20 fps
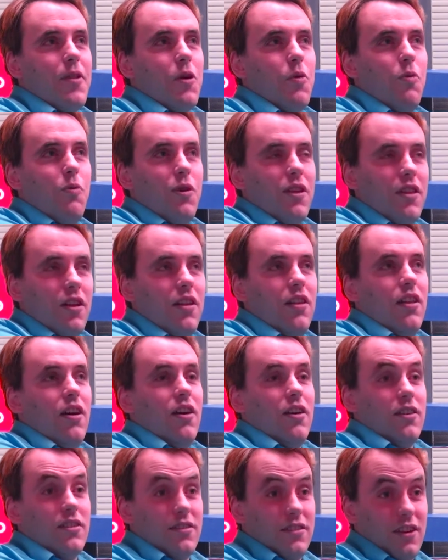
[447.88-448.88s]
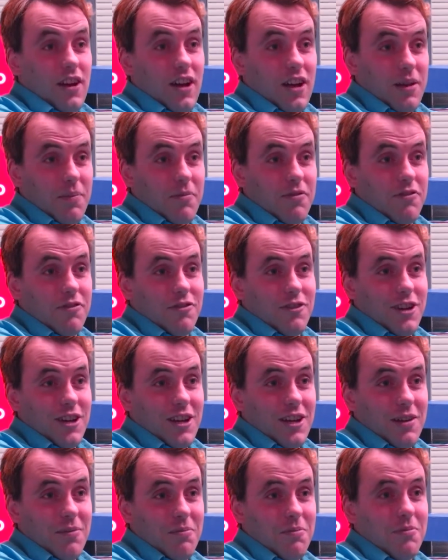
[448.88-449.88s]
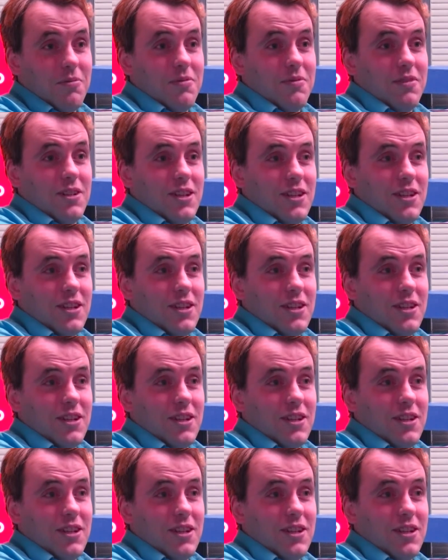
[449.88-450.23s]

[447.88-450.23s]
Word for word: With a long time frame,